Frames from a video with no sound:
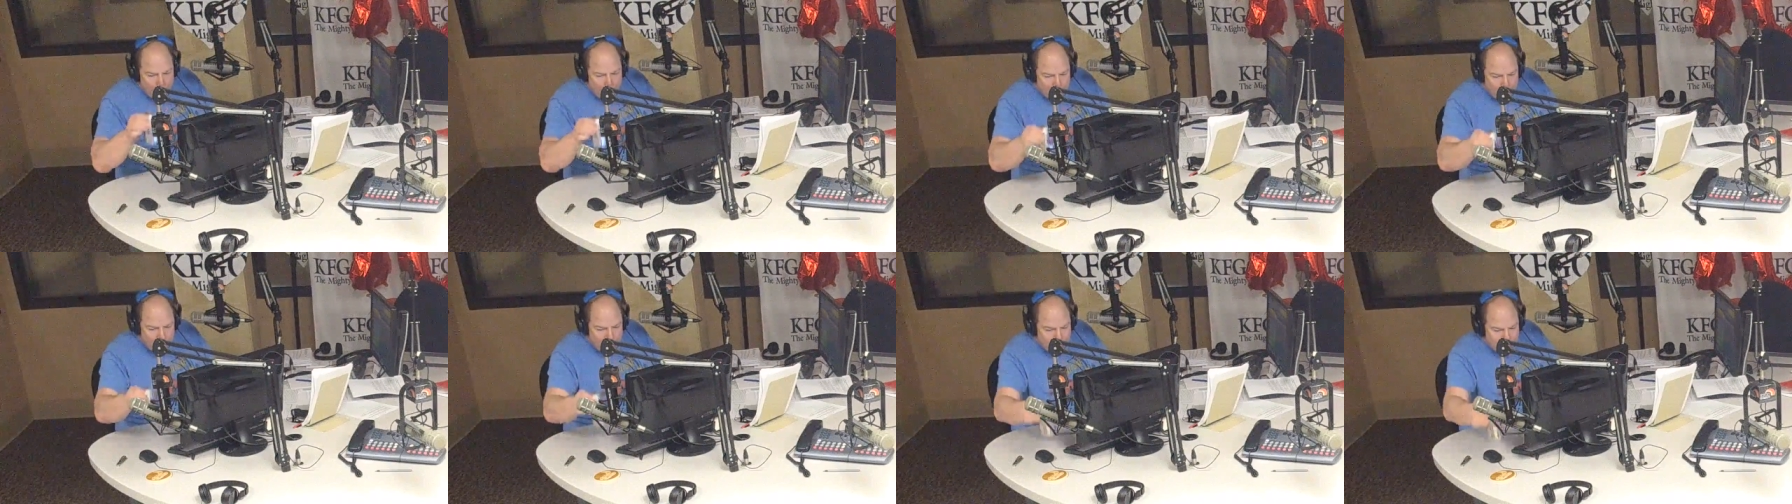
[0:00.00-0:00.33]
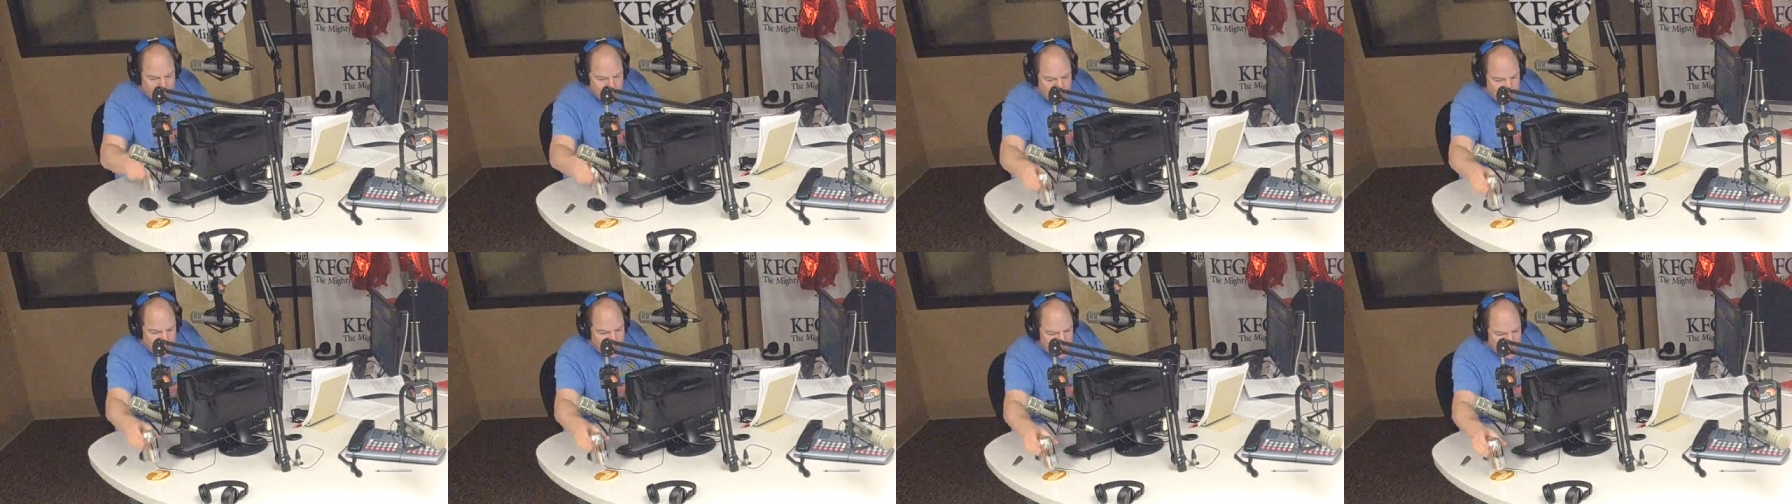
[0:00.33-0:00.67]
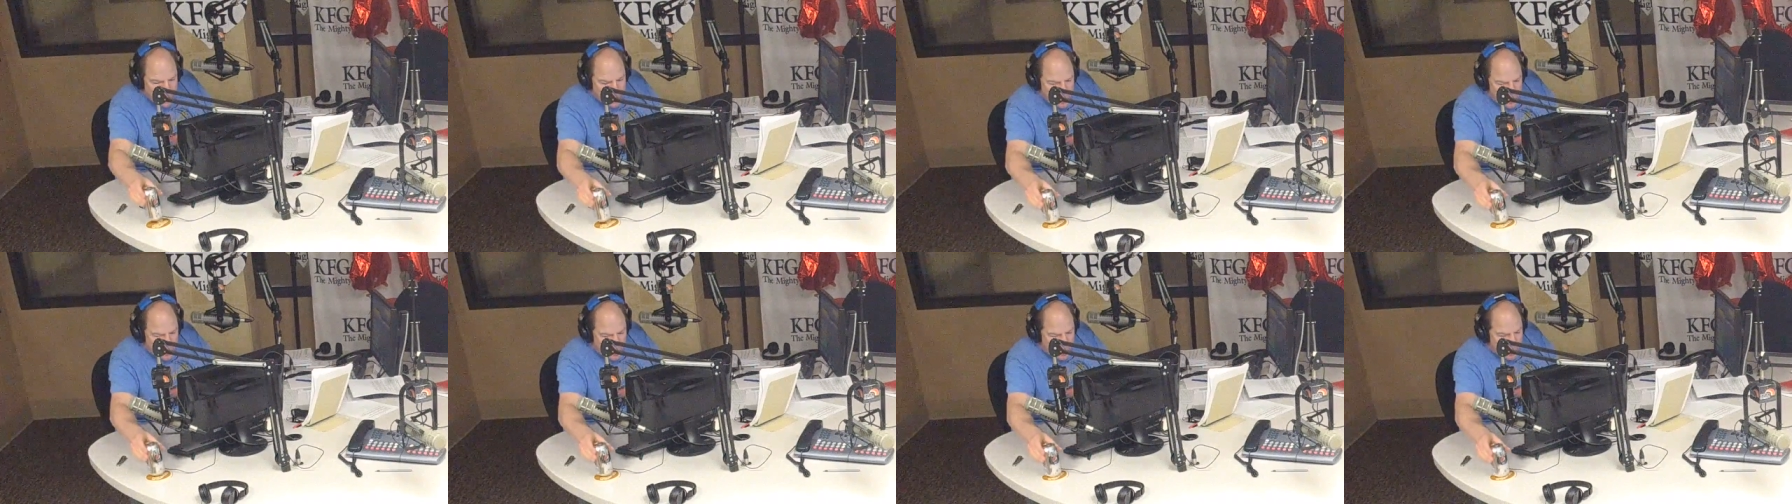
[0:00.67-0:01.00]
and and
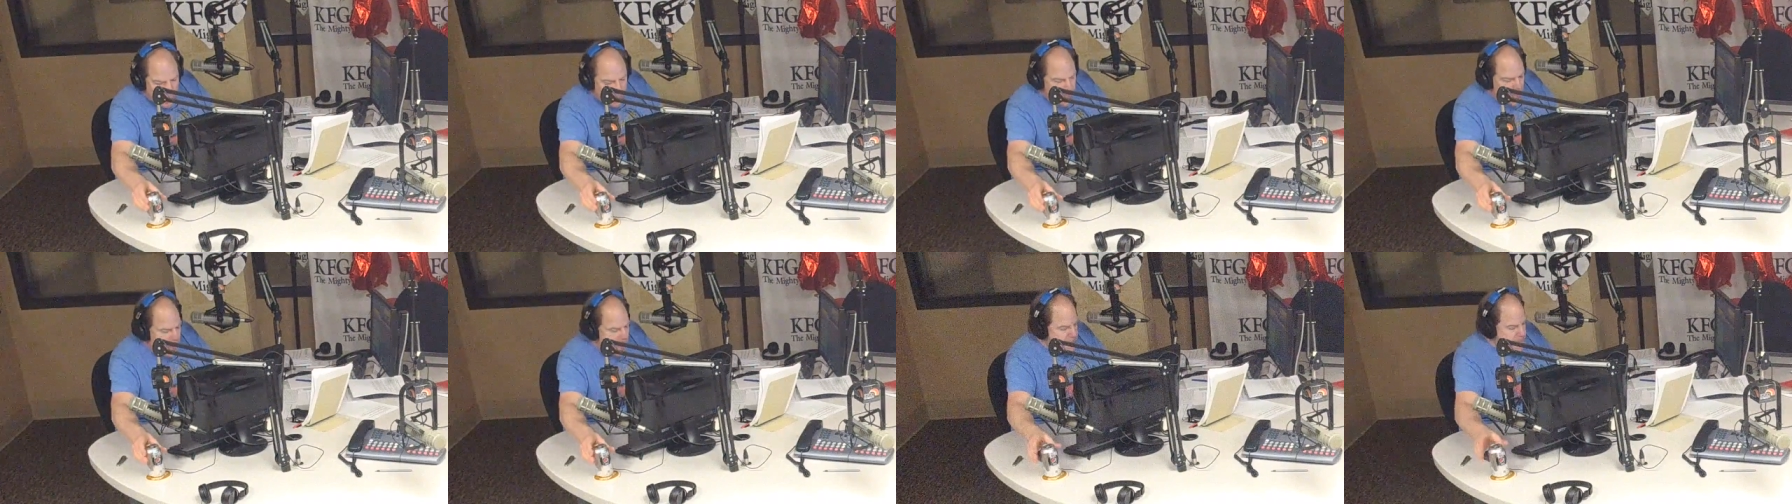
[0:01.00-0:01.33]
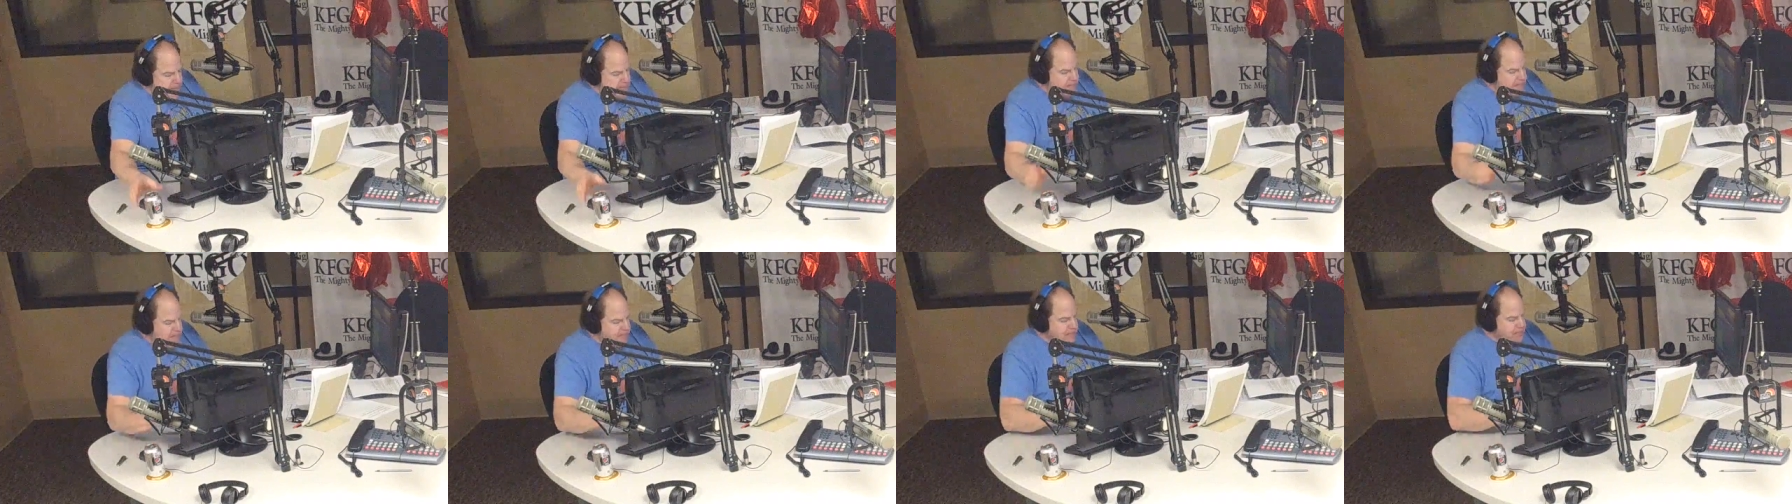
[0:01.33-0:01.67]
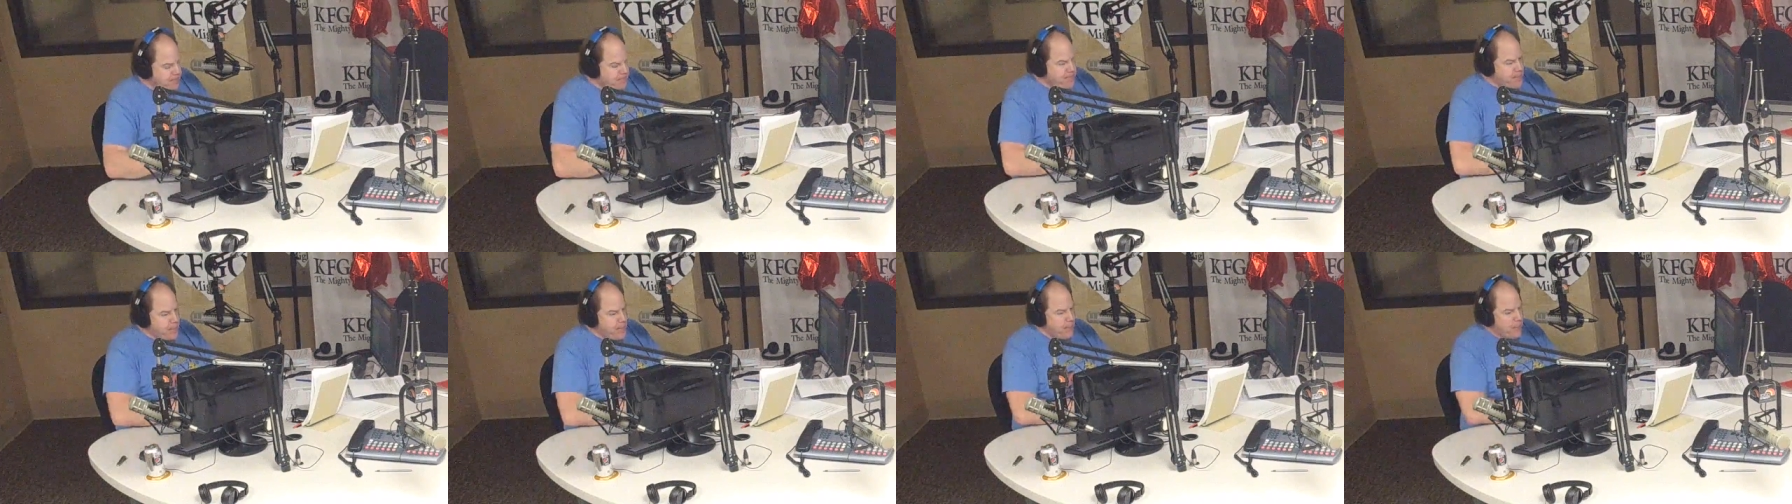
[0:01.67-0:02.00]
it was just a
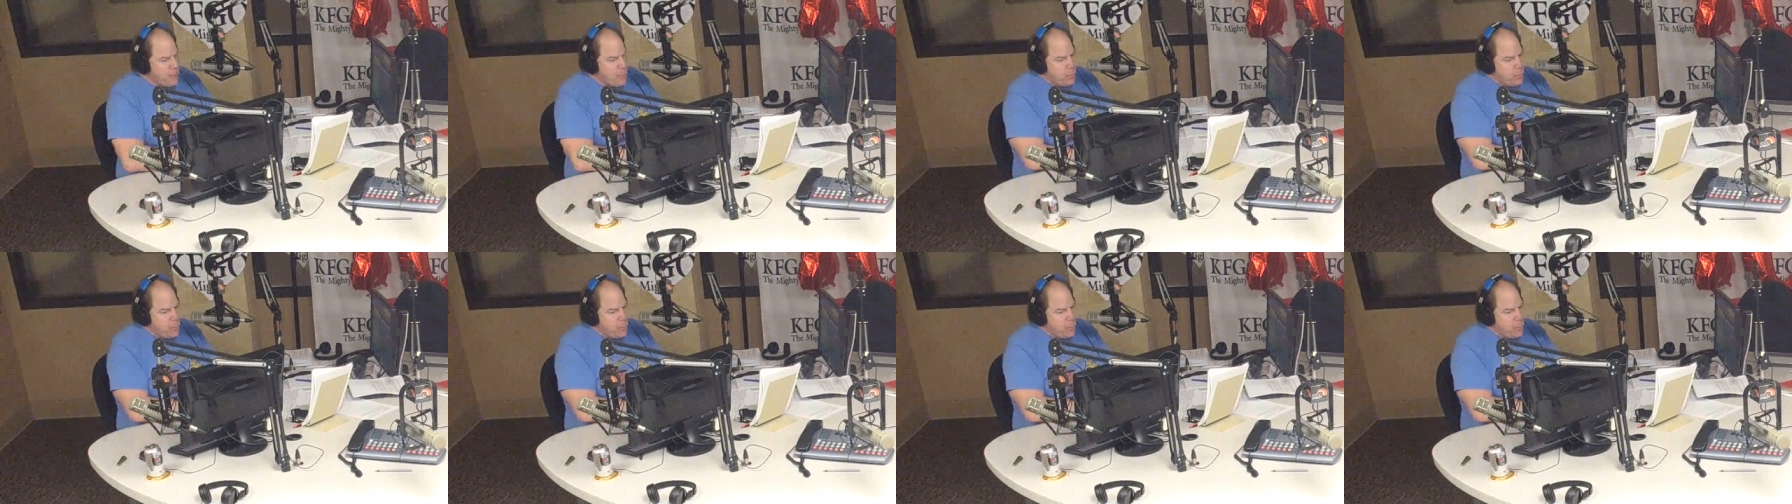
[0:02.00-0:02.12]
solid group.